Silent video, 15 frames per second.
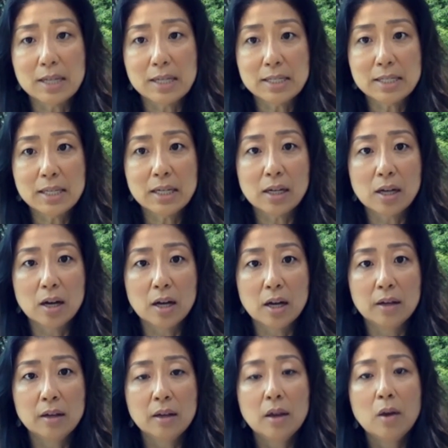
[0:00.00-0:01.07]
Senecon,
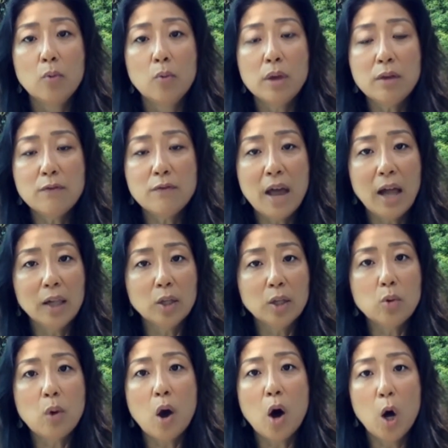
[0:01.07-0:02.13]
we
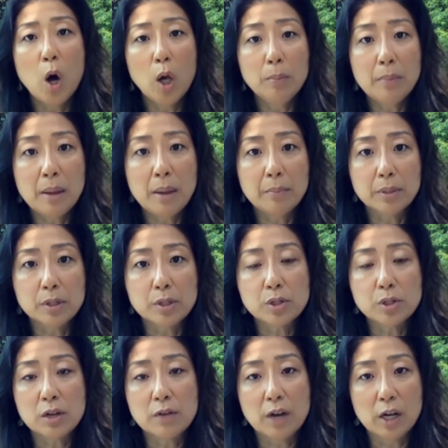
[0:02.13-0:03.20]
value all
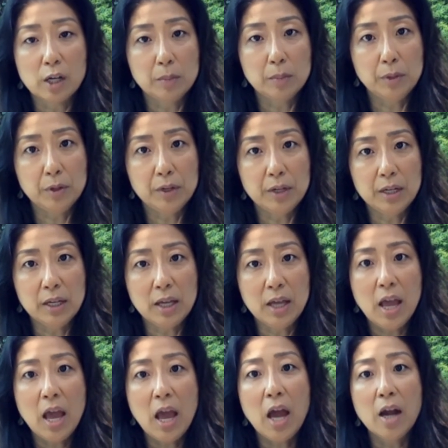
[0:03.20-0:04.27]
members of our community,
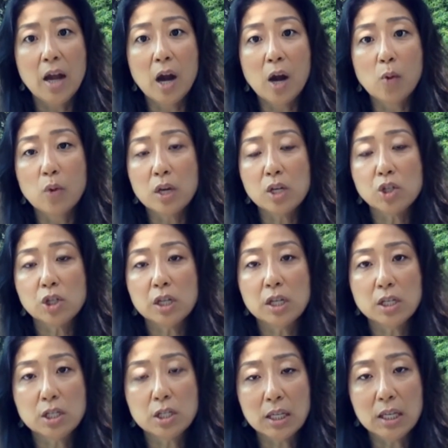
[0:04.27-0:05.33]
and our wish
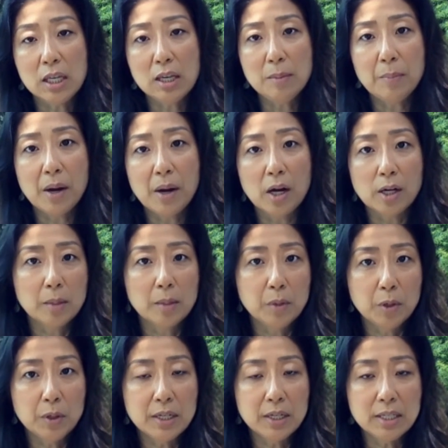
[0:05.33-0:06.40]
is to keep our
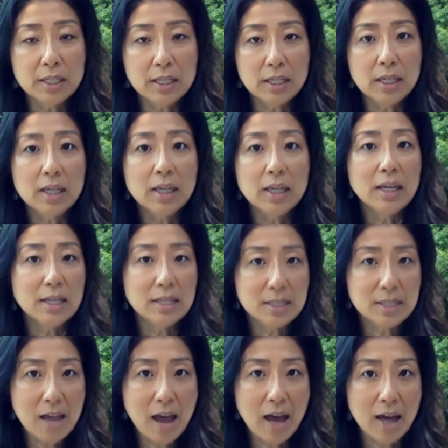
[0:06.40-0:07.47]
community
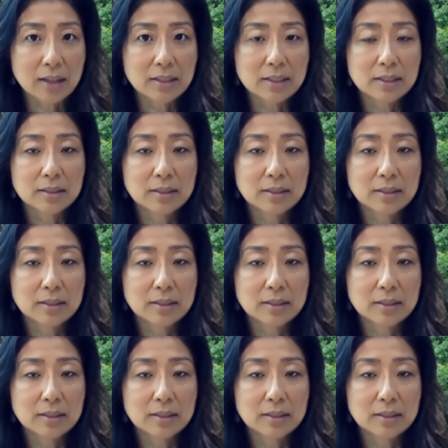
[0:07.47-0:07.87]
intact.